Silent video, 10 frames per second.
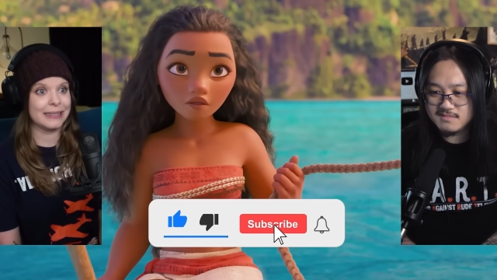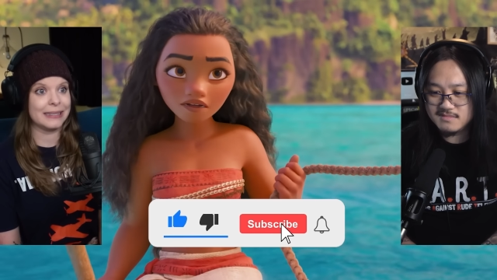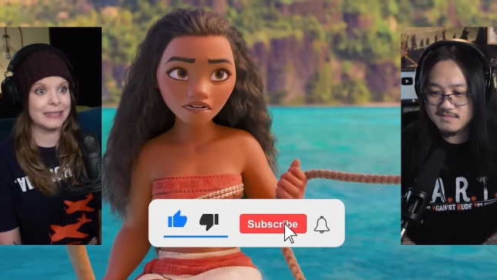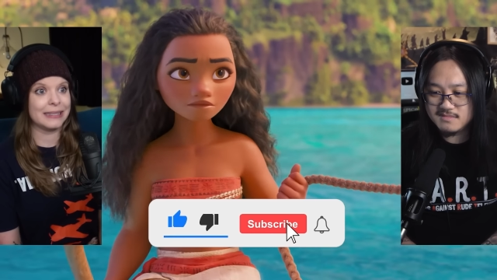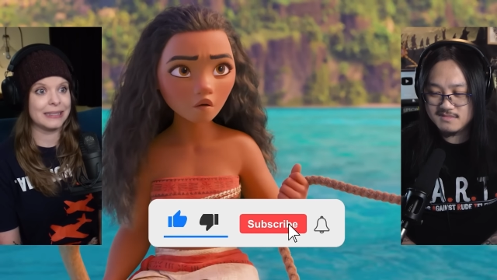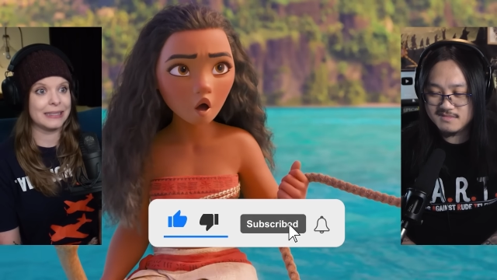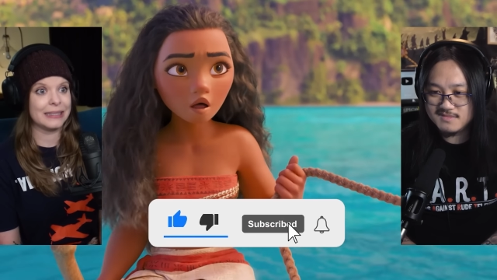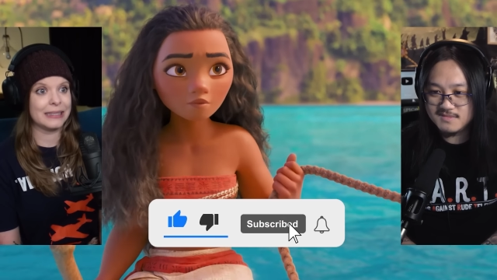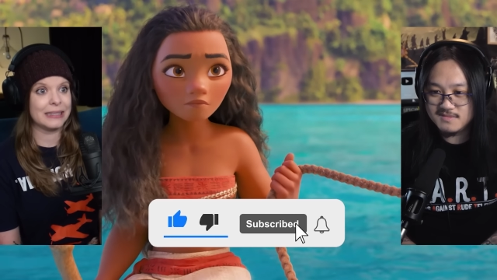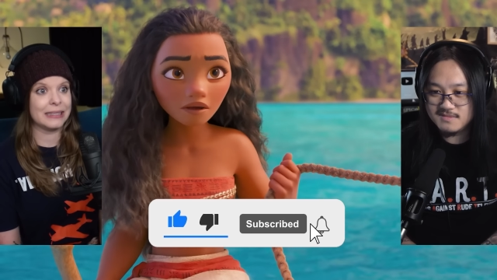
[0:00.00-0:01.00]
Speaker 1: There's
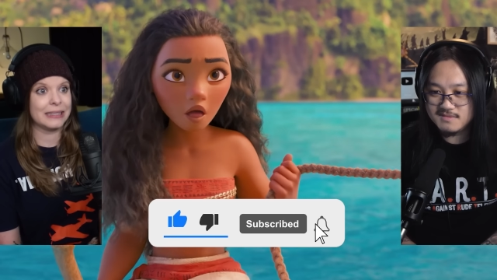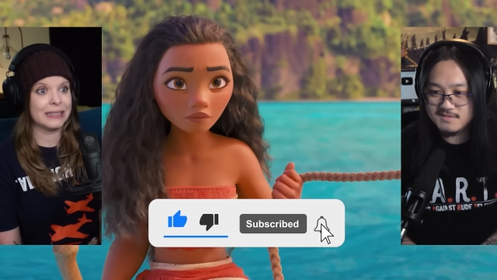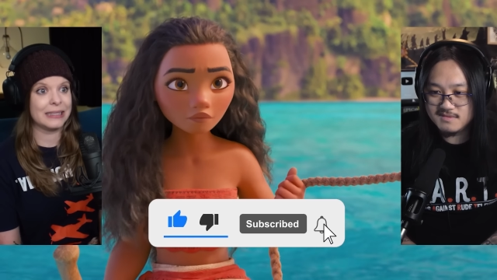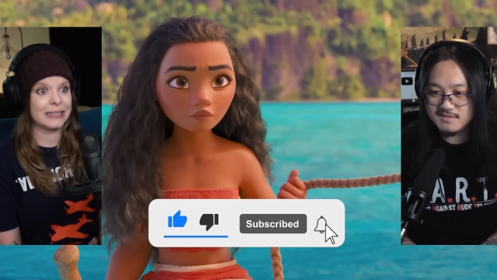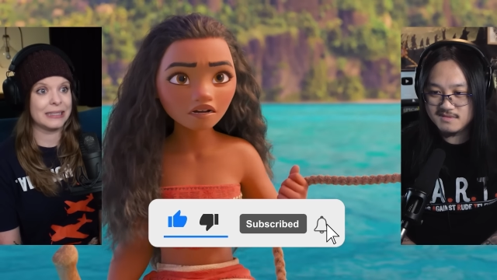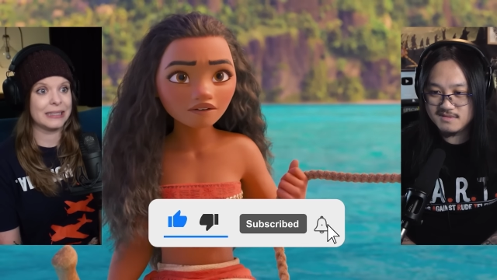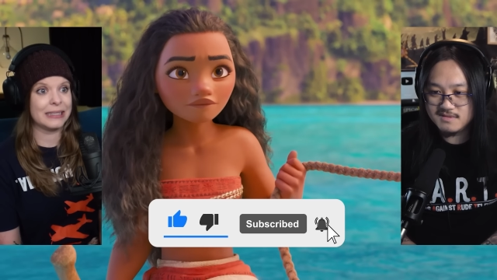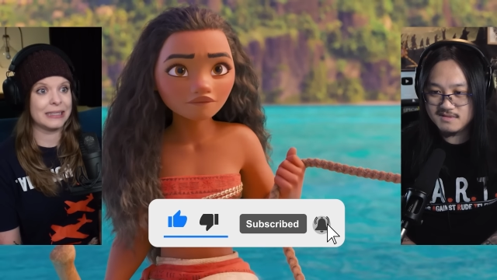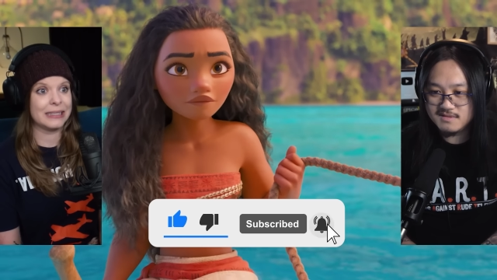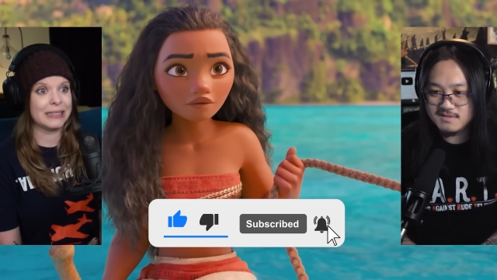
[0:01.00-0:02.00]
more beyond the
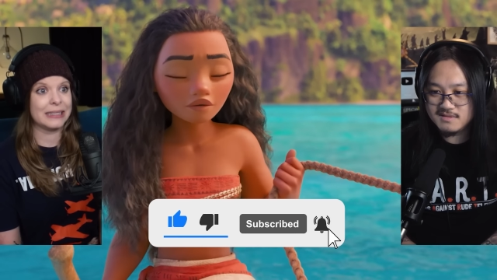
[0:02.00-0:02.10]
reef.